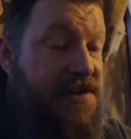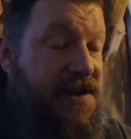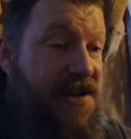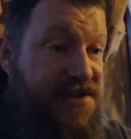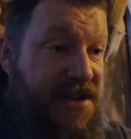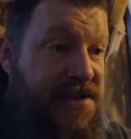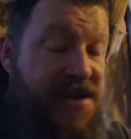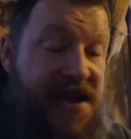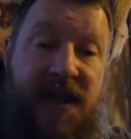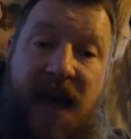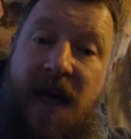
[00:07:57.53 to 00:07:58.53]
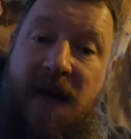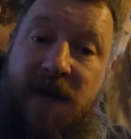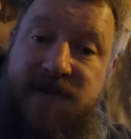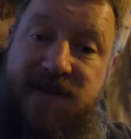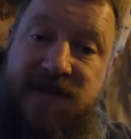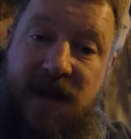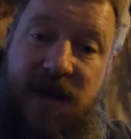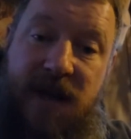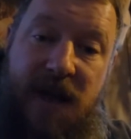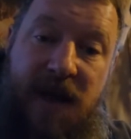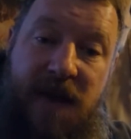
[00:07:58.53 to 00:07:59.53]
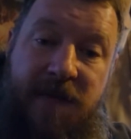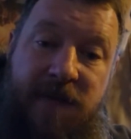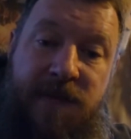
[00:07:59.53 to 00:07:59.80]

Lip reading: I seen 10 coyotes. I shot 9 of them. The